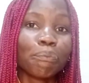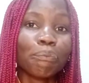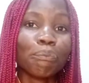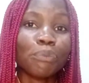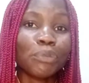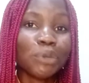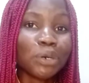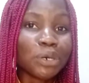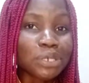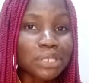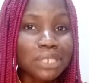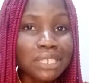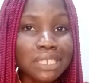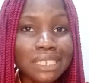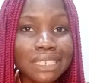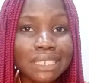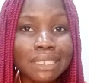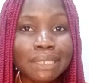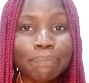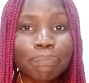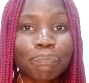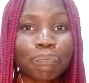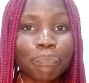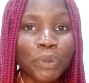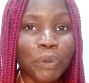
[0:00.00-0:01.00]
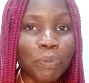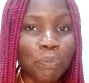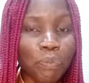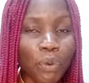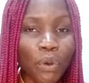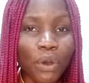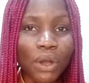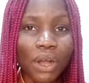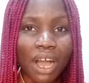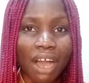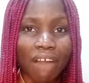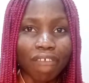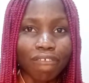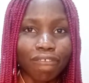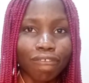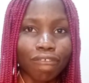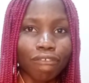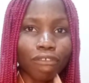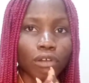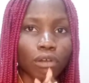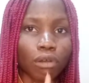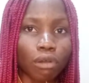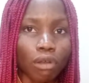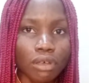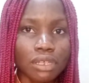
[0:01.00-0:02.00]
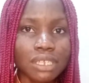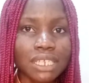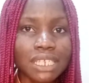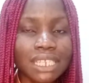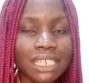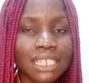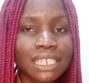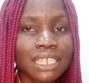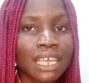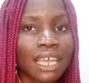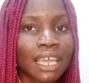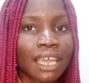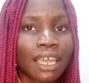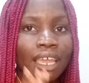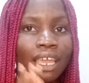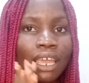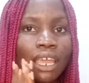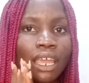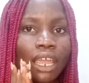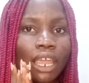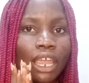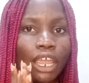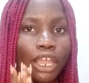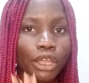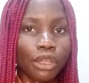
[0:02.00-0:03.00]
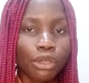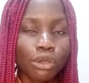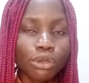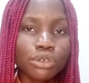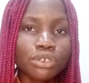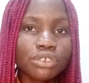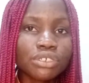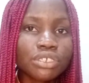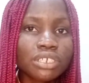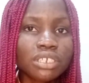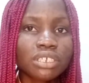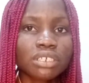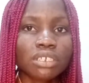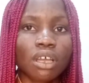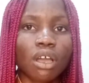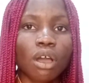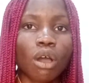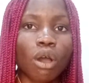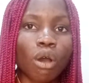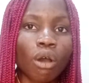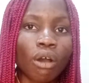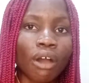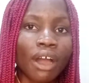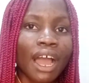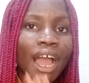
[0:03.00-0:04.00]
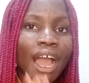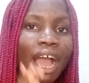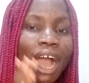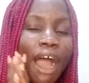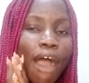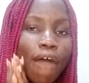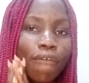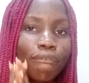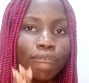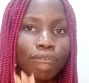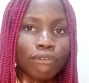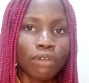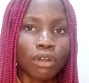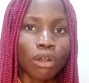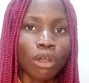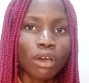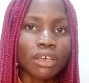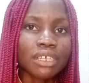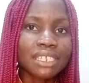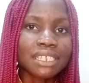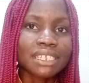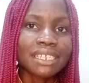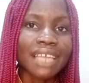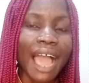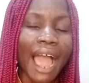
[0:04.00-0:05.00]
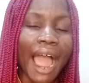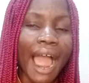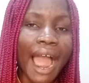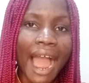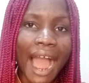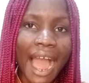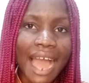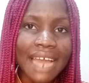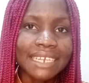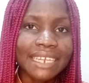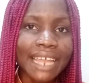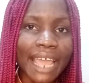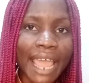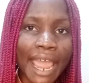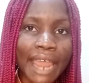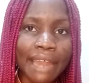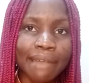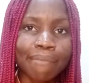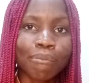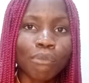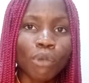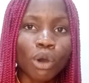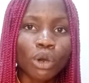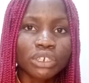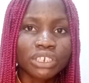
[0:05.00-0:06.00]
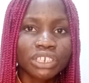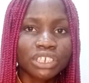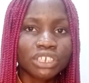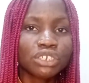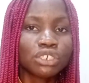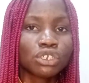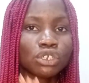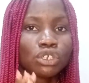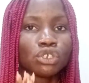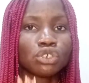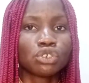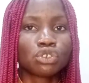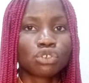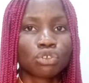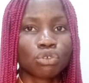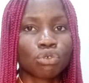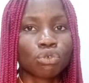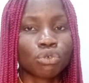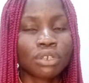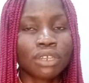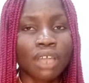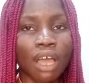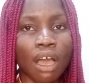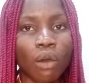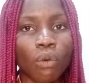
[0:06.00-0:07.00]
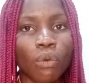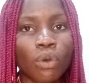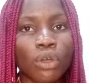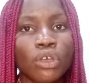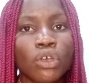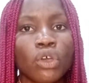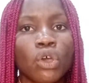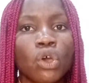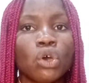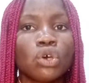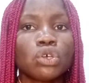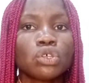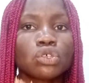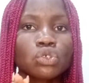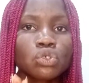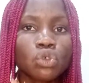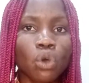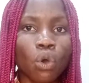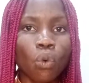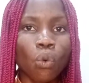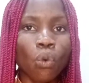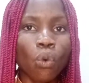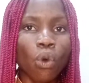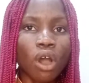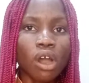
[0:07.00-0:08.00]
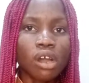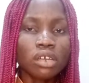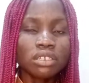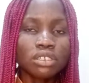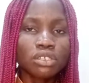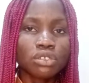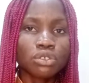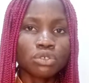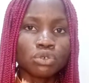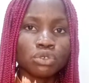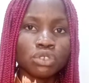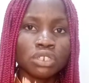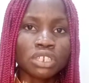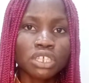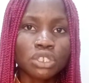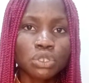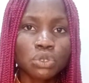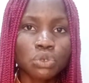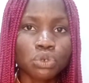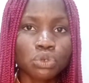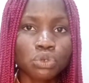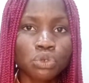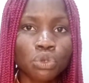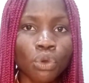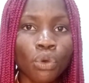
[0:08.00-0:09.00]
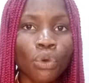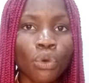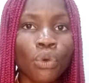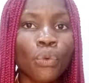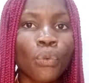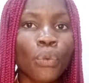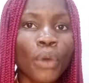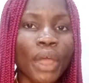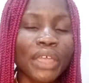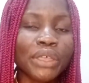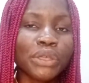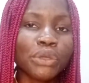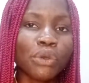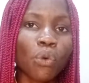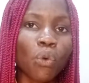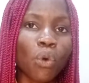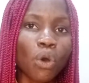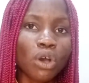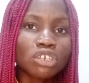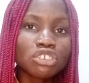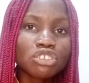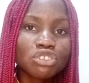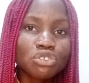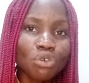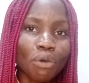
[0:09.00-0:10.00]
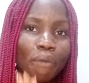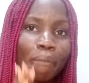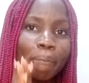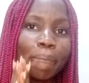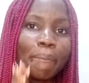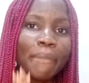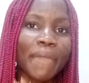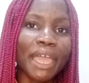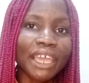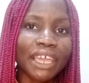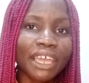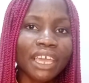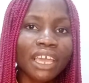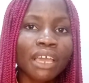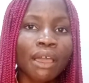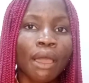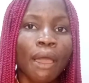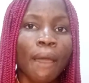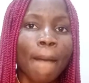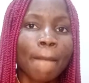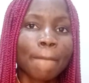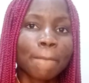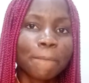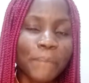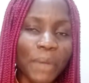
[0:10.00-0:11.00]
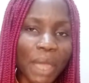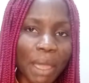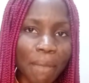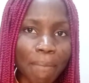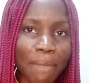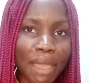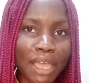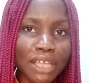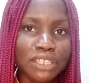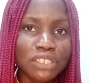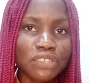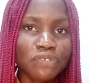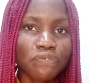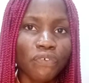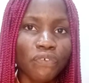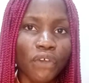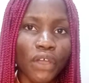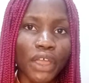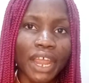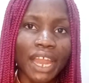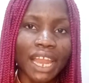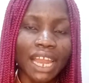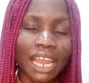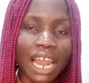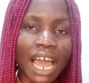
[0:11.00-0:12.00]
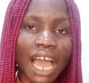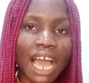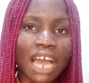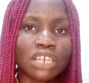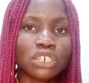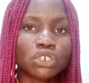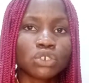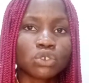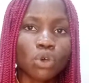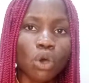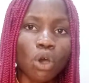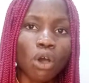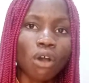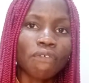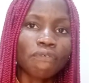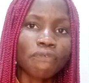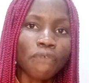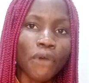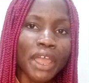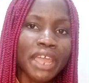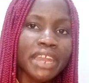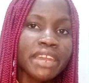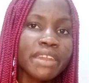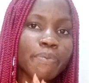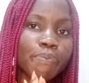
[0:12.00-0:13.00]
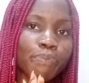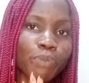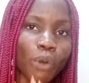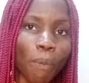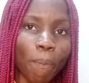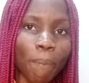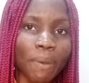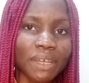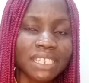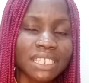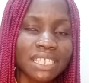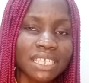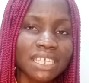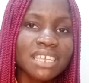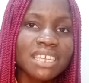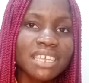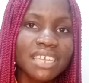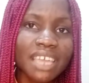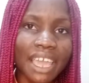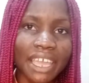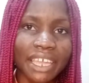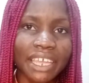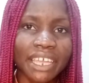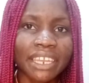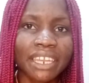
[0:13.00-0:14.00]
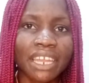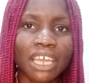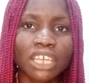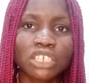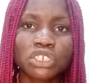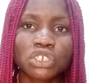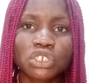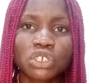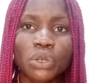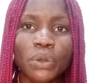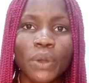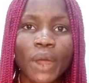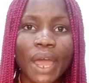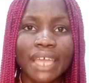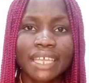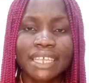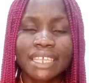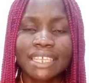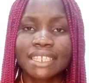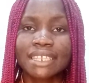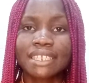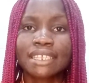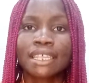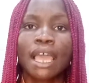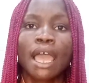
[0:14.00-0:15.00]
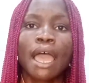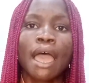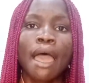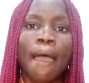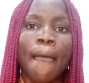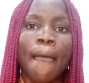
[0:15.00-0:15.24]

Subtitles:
Most people have lost a huge or have lost their hard-earned money through that way. So what you need to do when you want to make payments for a land or for any property here in Nigeria is